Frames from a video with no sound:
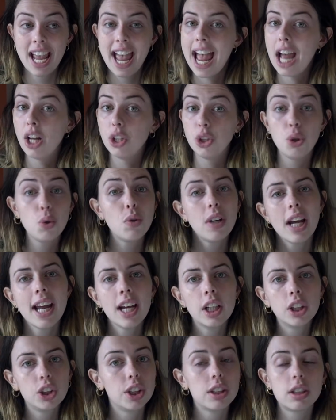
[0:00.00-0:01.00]
And you
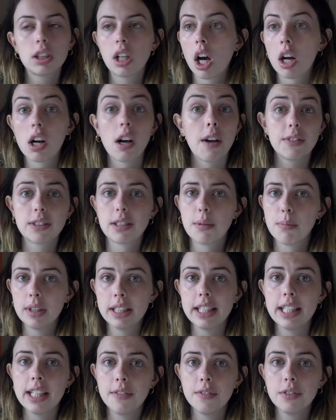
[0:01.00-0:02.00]
can't just cut off some
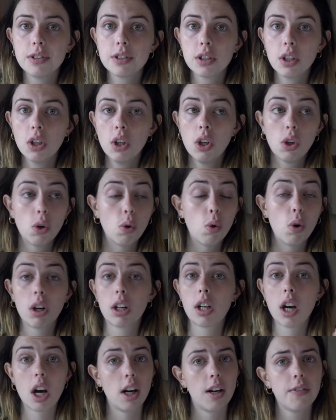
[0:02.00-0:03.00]
leaves or
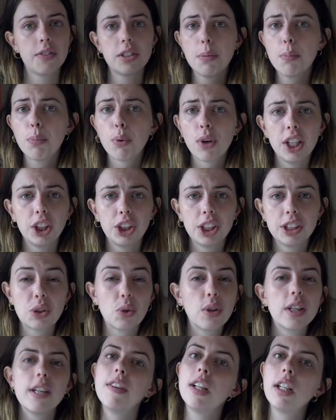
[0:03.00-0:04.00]
cut off some branches
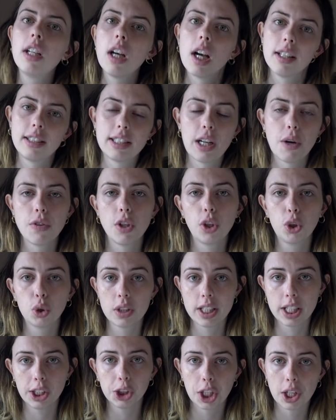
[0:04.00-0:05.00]
or even cut down the
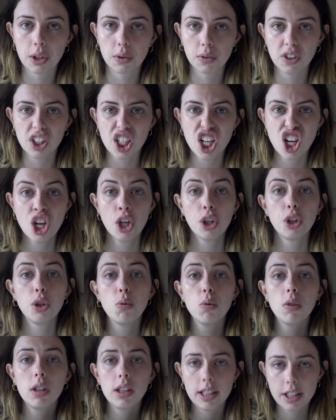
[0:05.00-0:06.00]
tree in general.
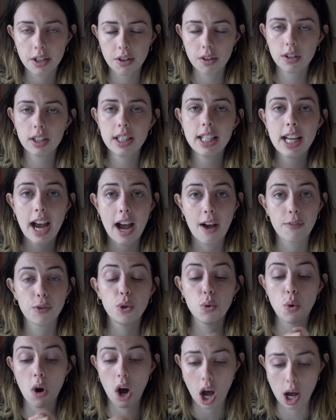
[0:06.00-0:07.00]
You literally have
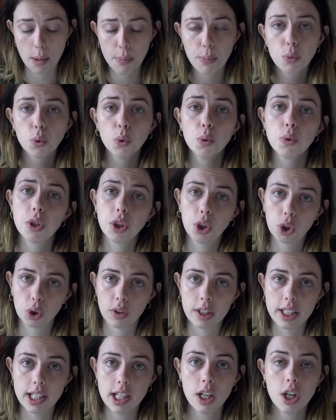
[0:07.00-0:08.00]
to uproot the
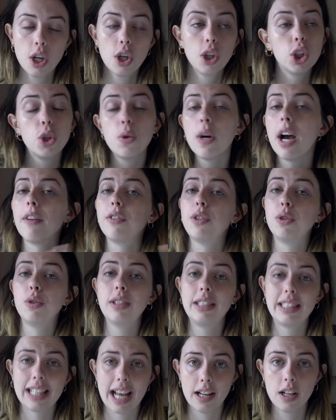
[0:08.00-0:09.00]
tree, you have to
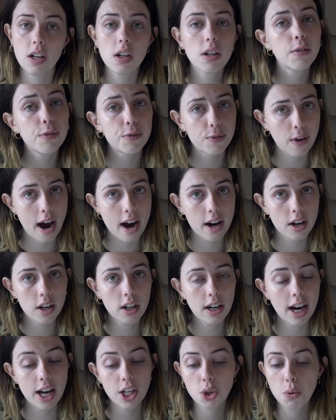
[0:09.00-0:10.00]
set it on
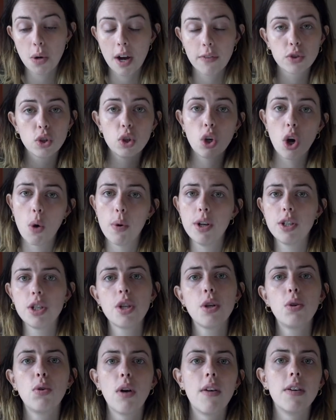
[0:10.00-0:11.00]
fire, and you have to go into
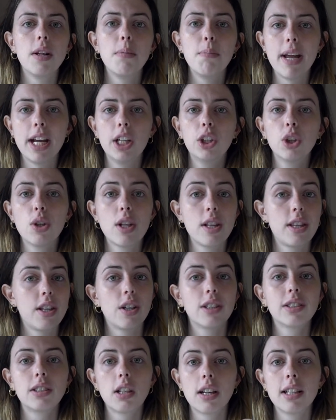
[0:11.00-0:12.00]
the ground and make sure that
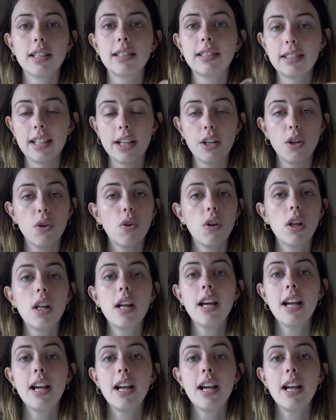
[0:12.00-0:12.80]
there's not a single